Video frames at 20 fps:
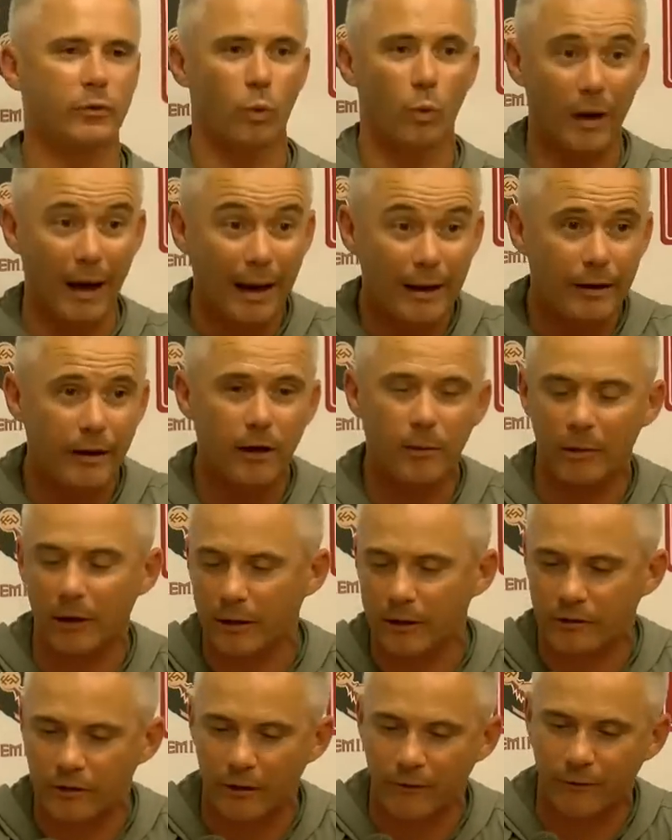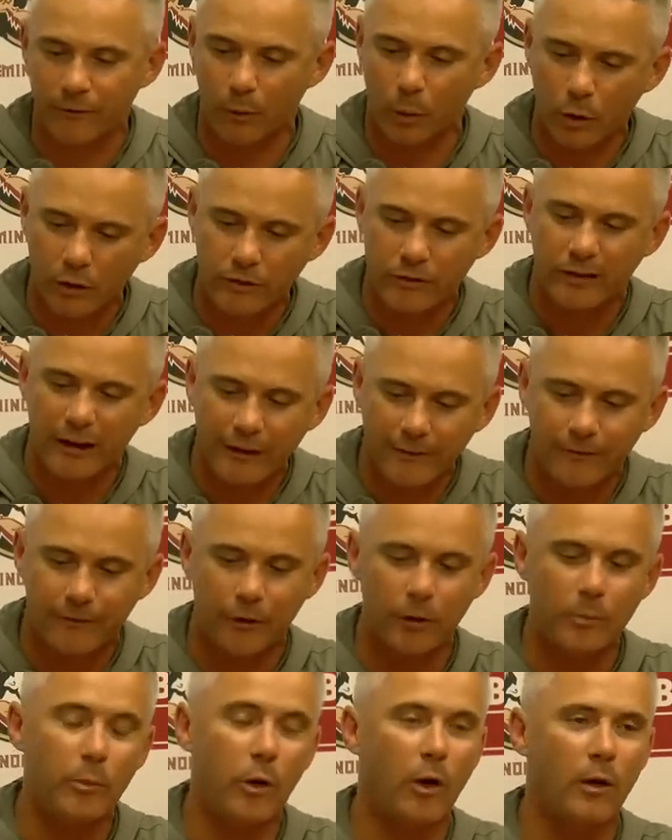What I care about is that Florida State
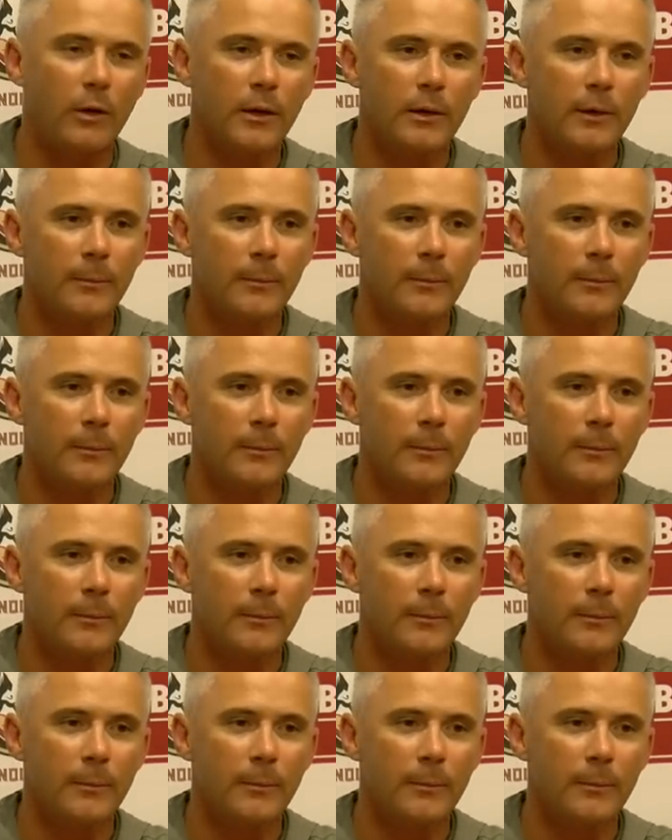football